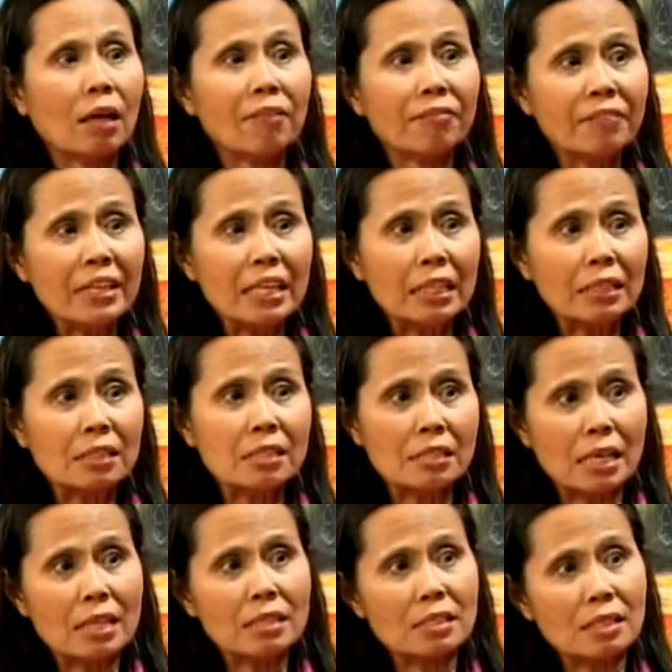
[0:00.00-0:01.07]
caffeine
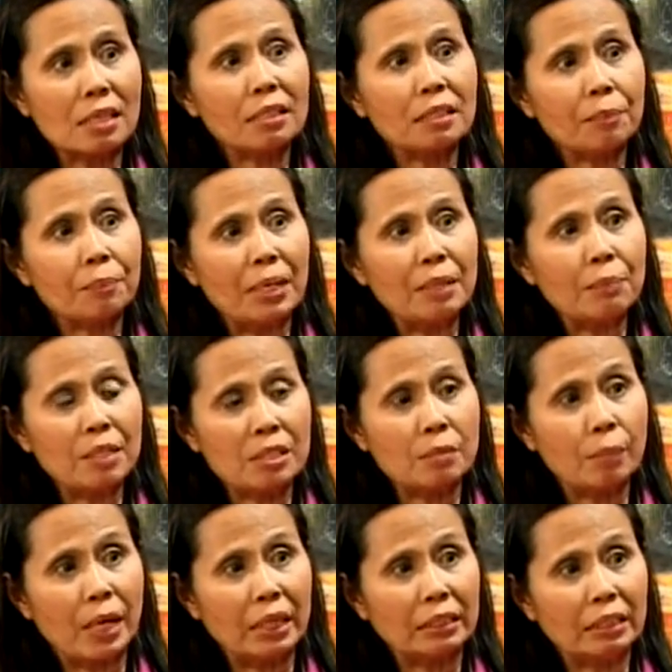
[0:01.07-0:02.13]
stays in the baby's
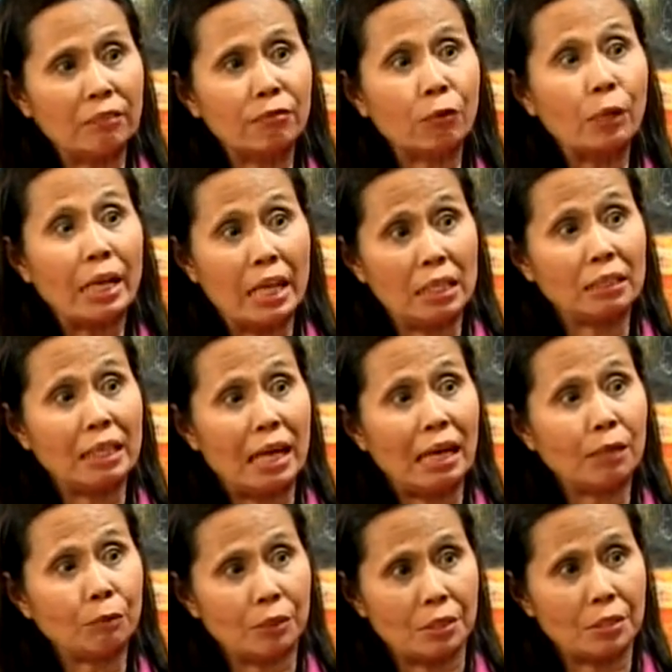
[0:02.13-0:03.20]
body for 8
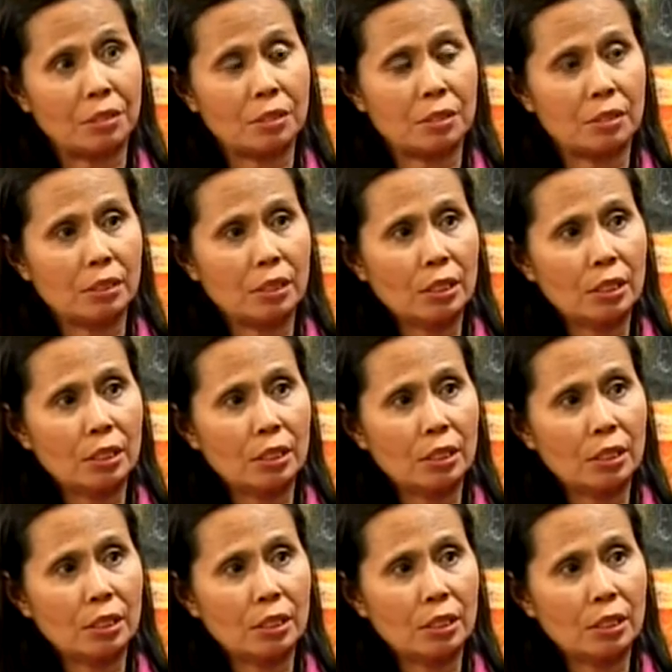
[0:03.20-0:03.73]
hours.